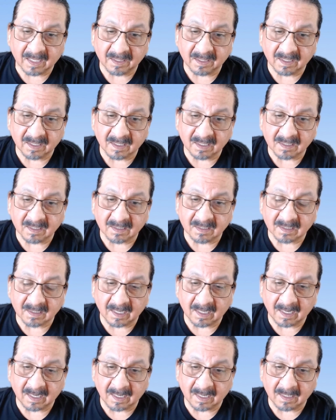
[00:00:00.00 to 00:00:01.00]
And these
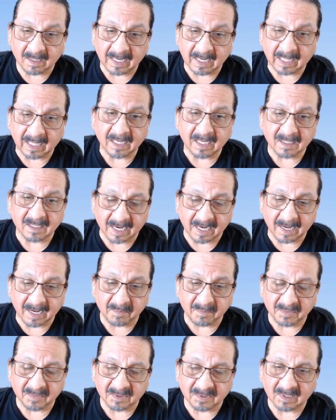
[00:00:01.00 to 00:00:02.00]

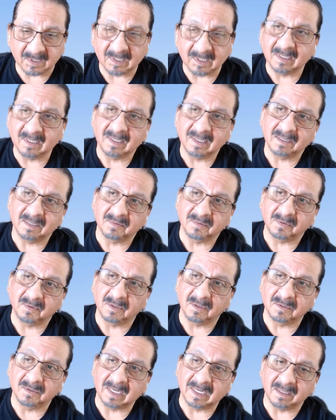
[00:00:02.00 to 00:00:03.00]
LLMs, and in case
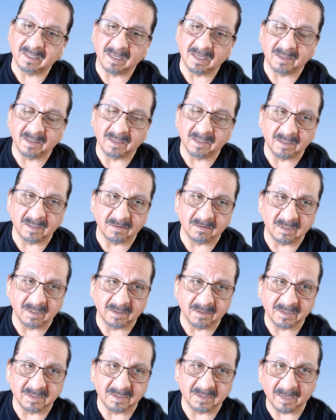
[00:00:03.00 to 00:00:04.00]
for those out there that don't
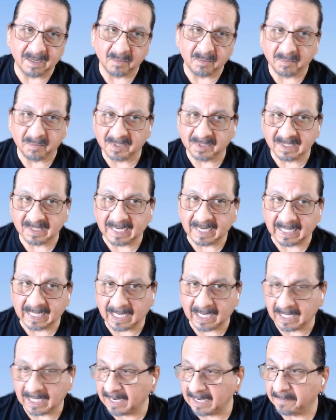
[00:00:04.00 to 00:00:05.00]
understand, when we say
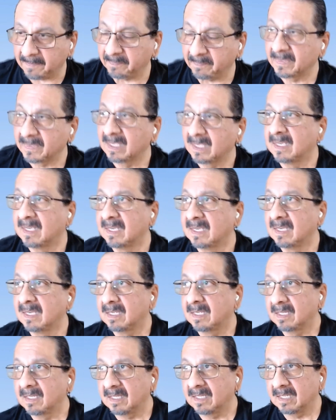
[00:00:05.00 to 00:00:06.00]
LLM,
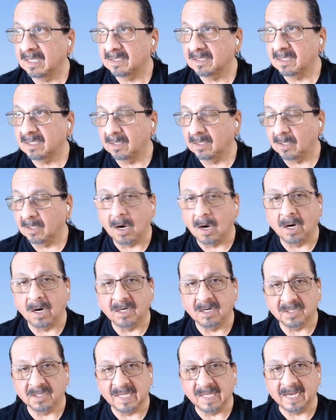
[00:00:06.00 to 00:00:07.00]
that's the
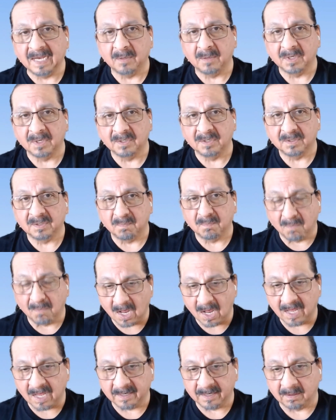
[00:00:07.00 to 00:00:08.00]
large language
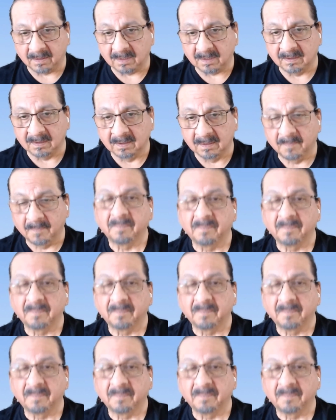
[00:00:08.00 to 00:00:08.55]
model.